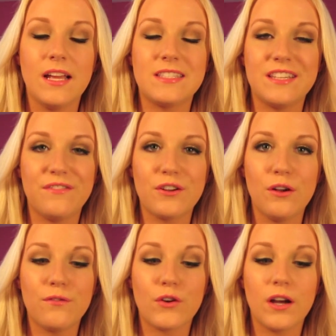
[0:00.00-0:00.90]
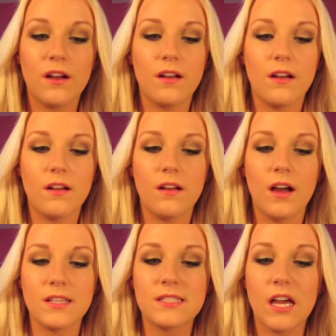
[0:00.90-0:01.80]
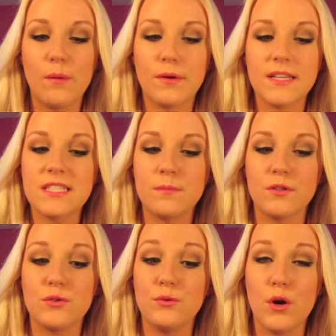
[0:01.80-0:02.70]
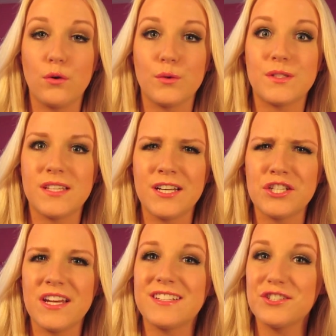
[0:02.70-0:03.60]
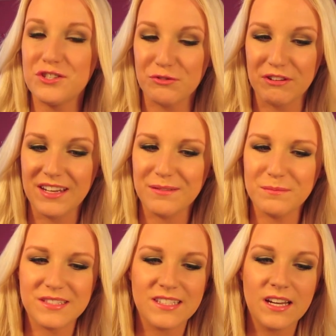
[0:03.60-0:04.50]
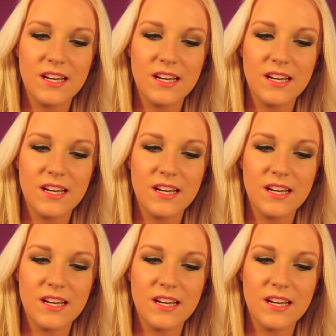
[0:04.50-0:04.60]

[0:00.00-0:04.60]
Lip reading: It's difficult for us to help customers who go to such extremes.